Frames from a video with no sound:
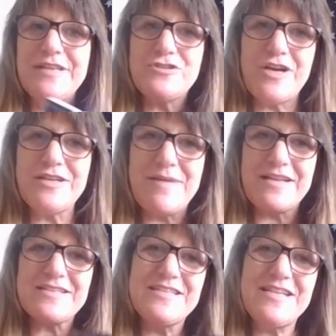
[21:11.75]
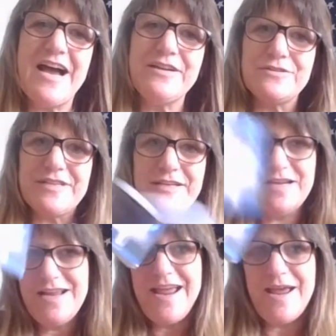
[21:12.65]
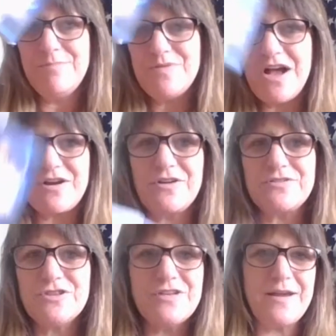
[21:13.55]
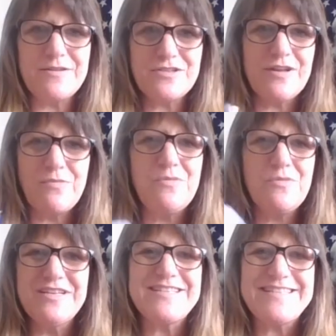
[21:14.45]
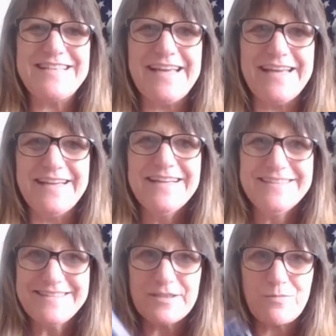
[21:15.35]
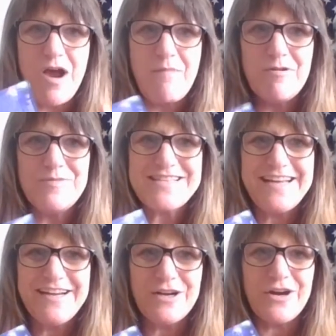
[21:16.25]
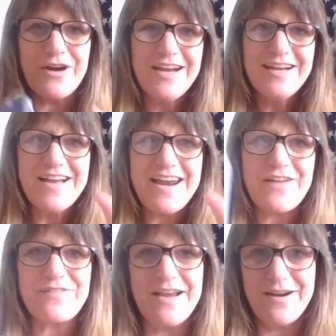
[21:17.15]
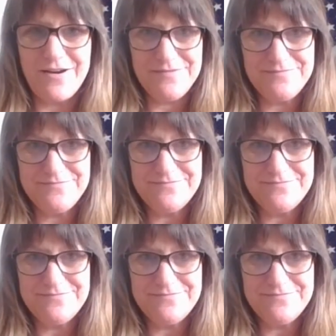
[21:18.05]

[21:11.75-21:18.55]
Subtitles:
They tried to make us entitled and block our third eye so that we wouldn't see that the problem is here, not out there.